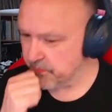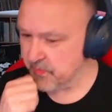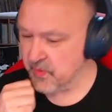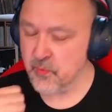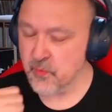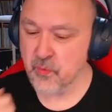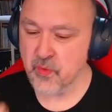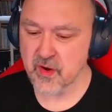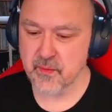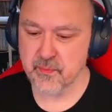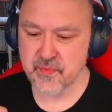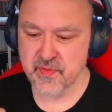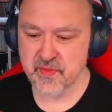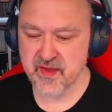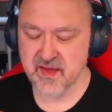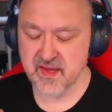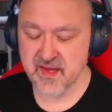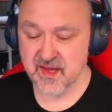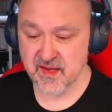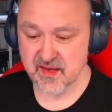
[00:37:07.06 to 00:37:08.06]
What I'm
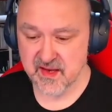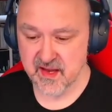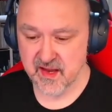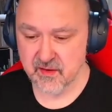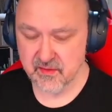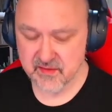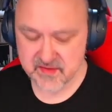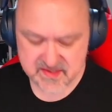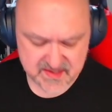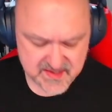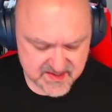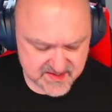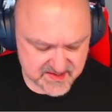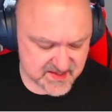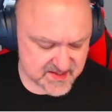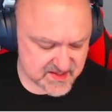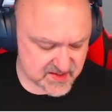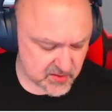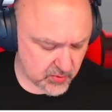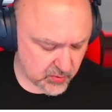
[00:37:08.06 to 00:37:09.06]
thinking now is
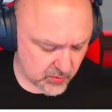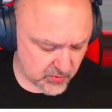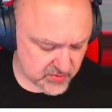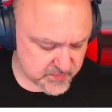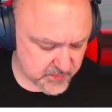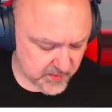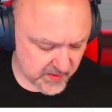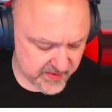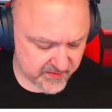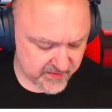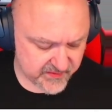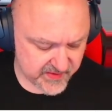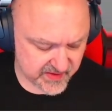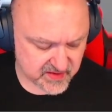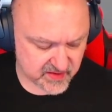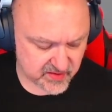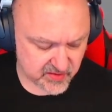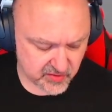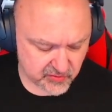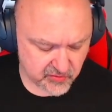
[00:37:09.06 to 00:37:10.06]
this caused by the fact
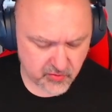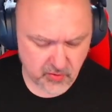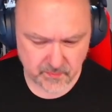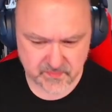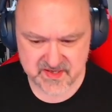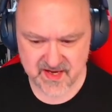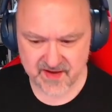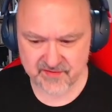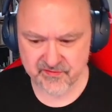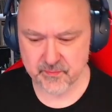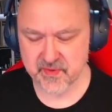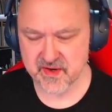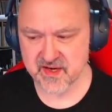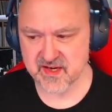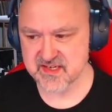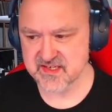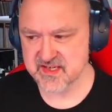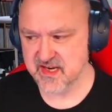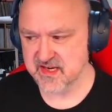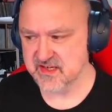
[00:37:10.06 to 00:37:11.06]
that the crops haven't been
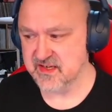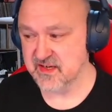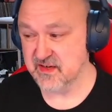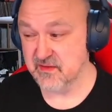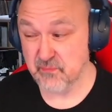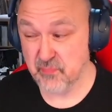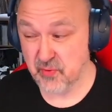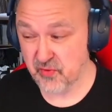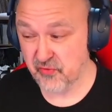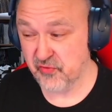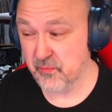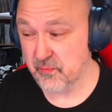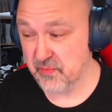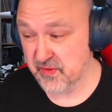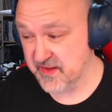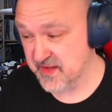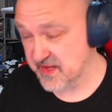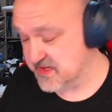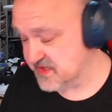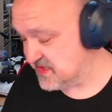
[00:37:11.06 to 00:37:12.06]
attended and
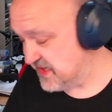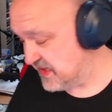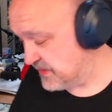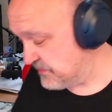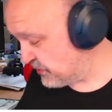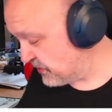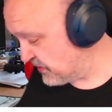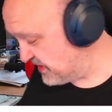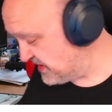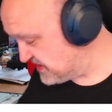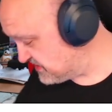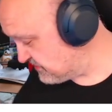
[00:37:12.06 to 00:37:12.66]
possibly there's dead bodies